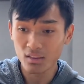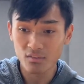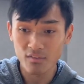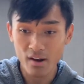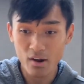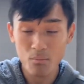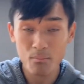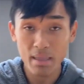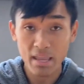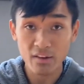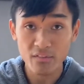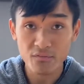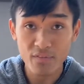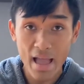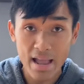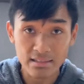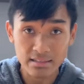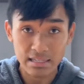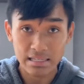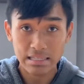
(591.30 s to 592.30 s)
main
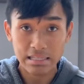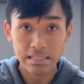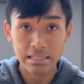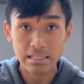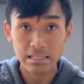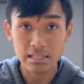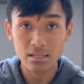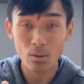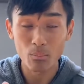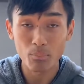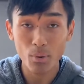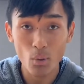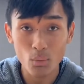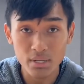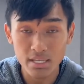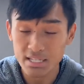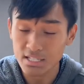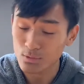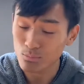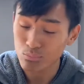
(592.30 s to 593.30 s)
factor and key component
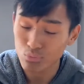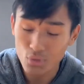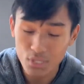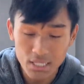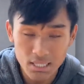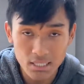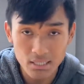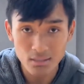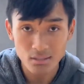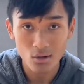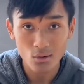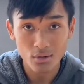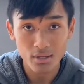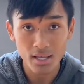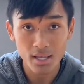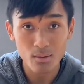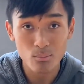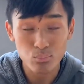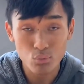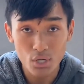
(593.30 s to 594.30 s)
is breathing,
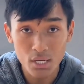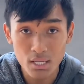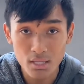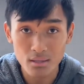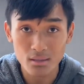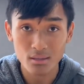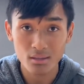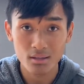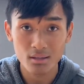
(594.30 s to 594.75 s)
okay? Breathe.